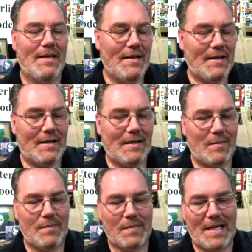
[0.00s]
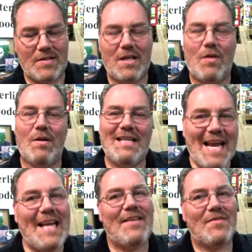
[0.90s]
That's the only
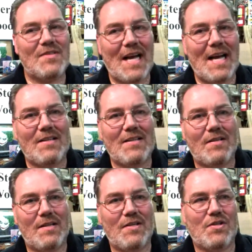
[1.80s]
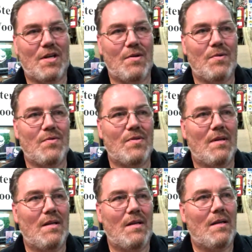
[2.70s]
negative side to these shows.
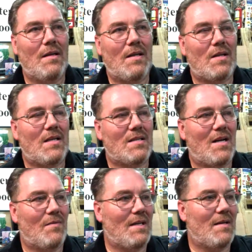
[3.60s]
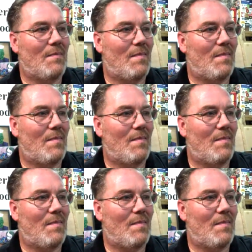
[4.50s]
It's not really.